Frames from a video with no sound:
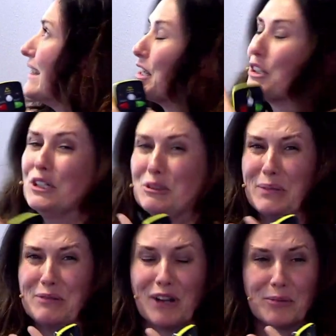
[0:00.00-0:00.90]
that it could
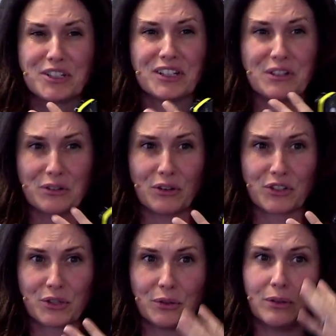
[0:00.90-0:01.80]
be ruptured and you're not
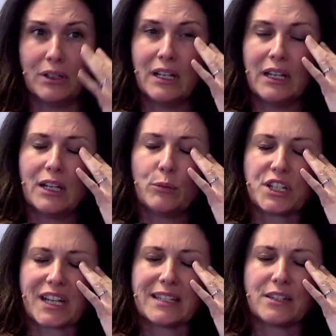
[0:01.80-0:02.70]
sure, in which
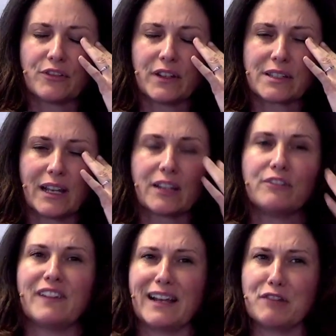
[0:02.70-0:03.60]
case it feels like a
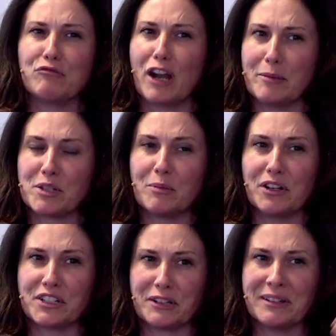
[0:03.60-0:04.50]
fairly ripe
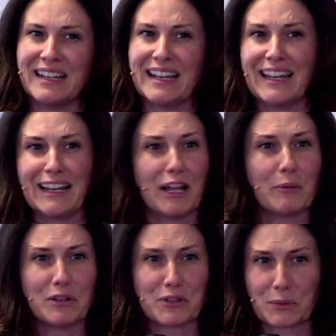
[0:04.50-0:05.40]
tomato. and like
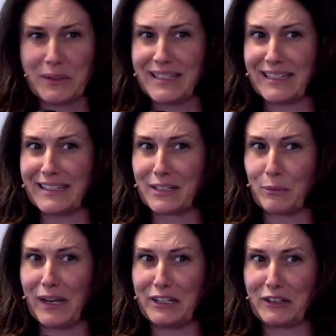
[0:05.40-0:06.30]
when you're squeezing it in
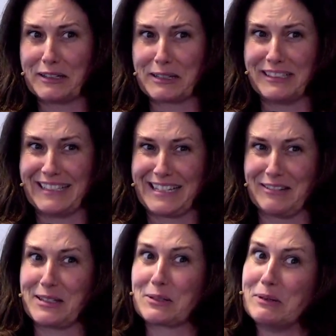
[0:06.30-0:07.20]
Waitrose, I wouldn't
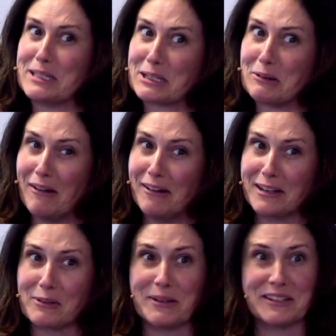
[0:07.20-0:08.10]
necessarily squeeze too hard,
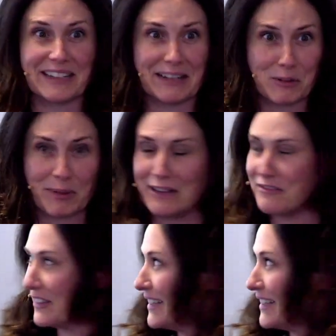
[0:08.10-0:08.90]
otherwise you're going to have to pay for